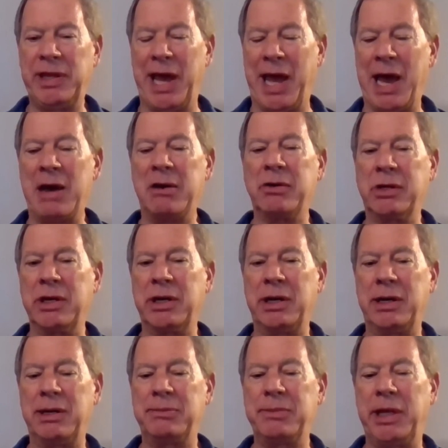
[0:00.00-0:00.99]
the
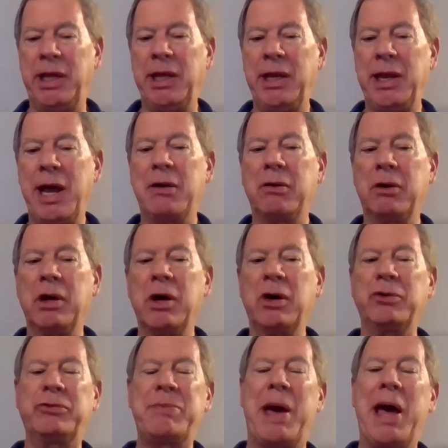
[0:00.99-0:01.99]
outcome, he now
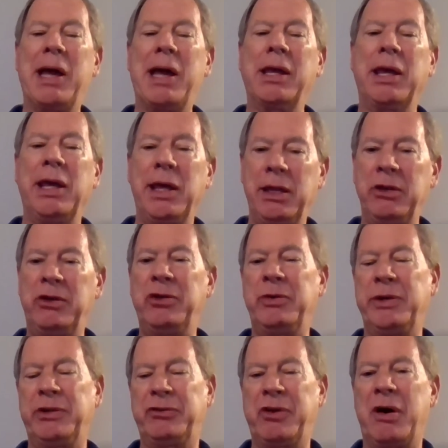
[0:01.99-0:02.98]
goes back
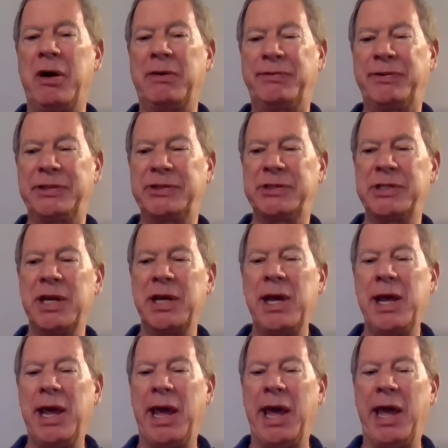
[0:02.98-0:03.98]
into his office,
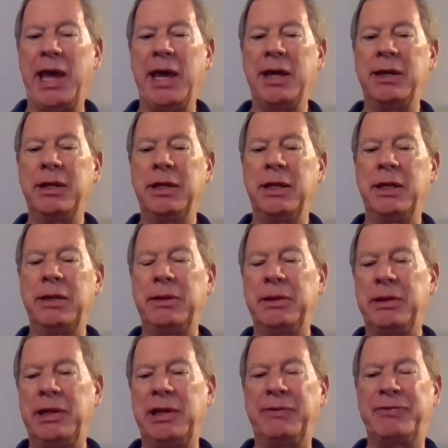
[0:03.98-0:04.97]
and
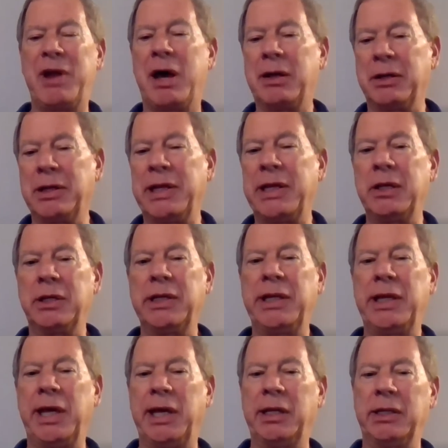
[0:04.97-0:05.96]
if not
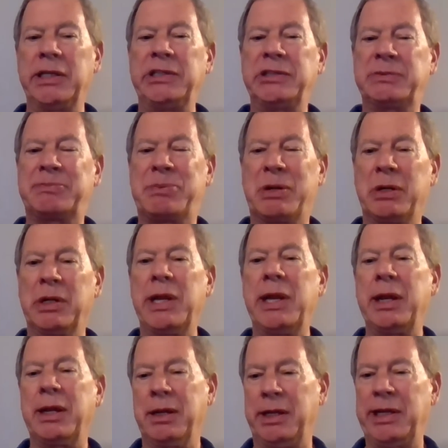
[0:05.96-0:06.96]
legally, at least
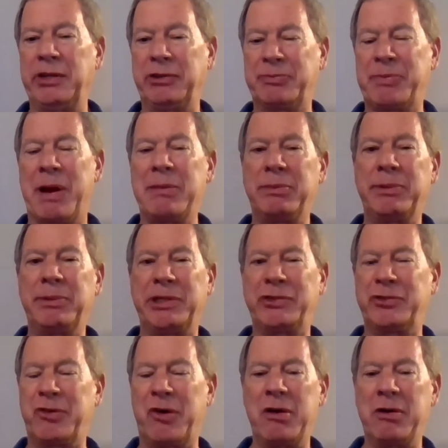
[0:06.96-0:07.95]
politically, is probably
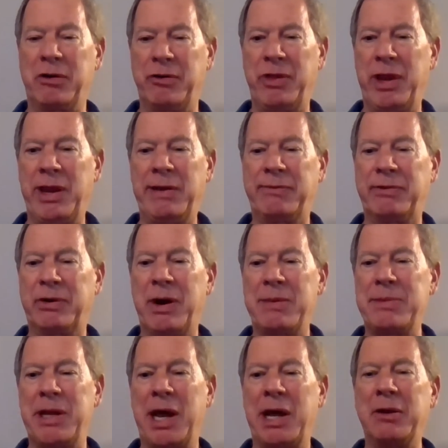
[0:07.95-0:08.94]
stronger than ever.
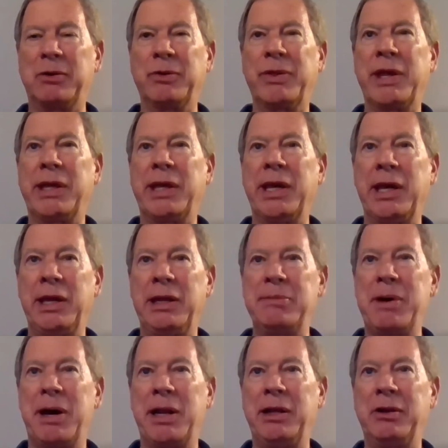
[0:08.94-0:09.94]
I mean, I don't think
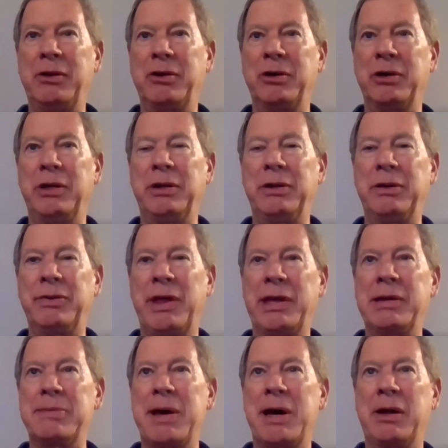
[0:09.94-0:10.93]
anybody could
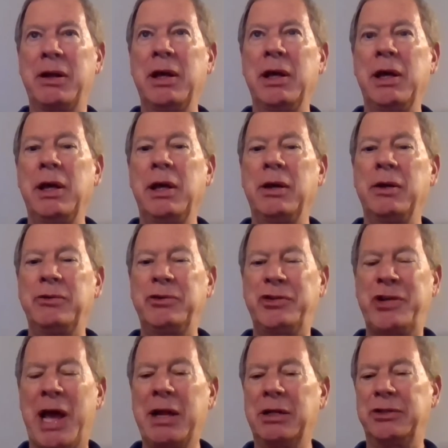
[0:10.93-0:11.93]
think about
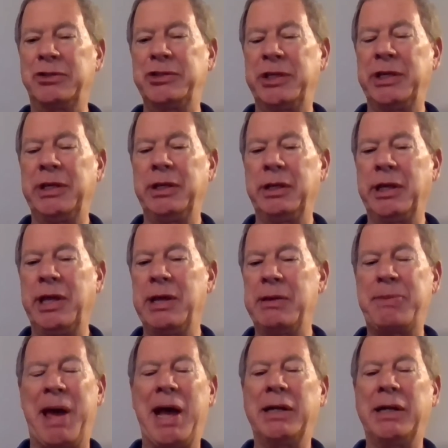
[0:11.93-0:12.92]
challenging
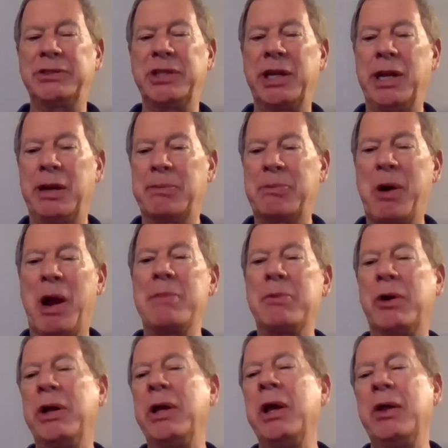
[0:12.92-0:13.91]
Ken Paxton in a
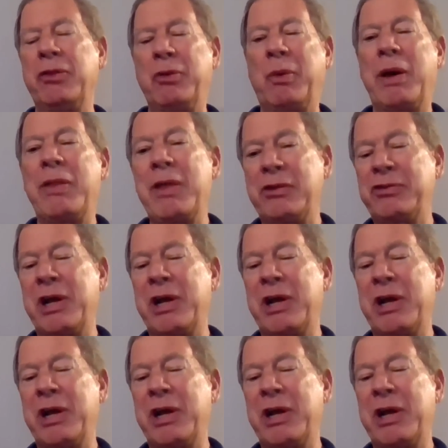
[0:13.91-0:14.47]
primary the way they